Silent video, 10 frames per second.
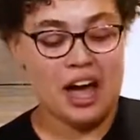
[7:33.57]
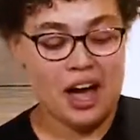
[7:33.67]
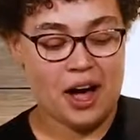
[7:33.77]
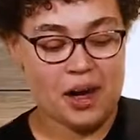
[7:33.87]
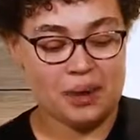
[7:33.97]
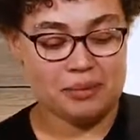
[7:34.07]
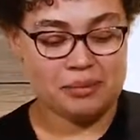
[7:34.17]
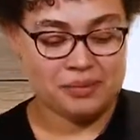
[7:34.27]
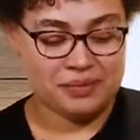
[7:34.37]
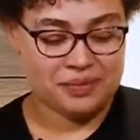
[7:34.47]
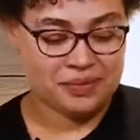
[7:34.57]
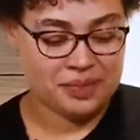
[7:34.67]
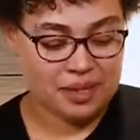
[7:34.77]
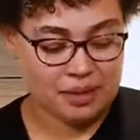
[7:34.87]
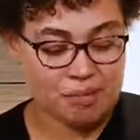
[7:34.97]

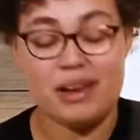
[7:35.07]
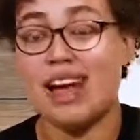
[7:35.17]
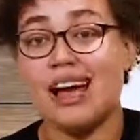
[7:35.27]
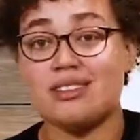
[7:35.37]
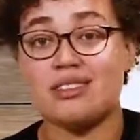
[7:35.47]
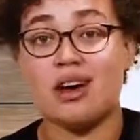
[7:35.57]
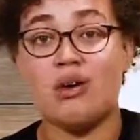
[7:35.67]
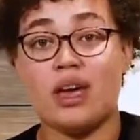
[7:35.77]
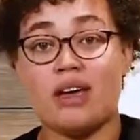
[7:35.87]
So